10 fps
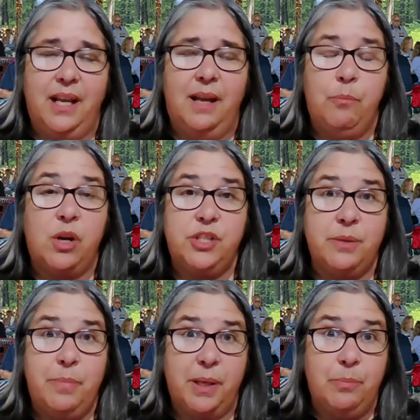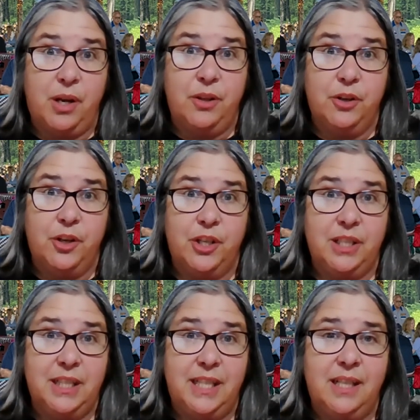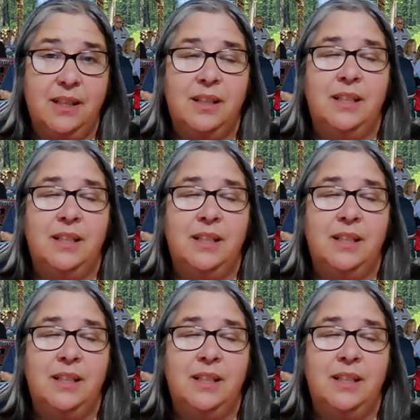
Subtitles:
I'm watching Big Brother currently,